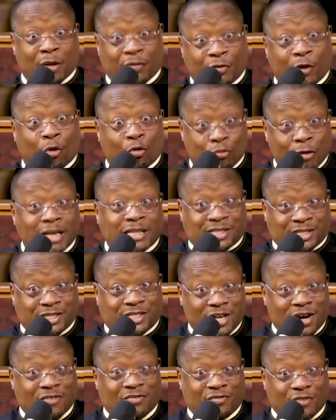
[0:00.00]
but the
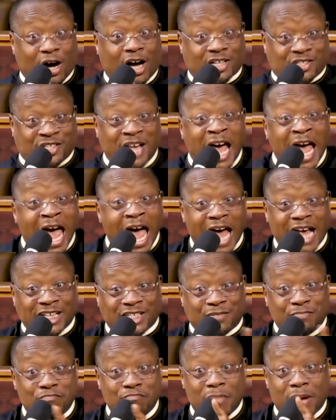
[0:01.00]
rest of us
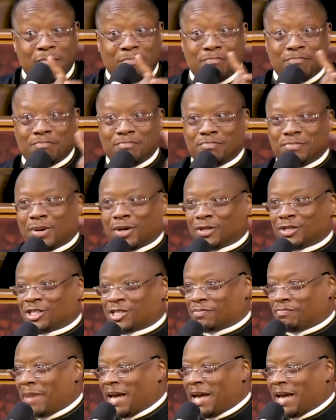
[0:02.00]
as members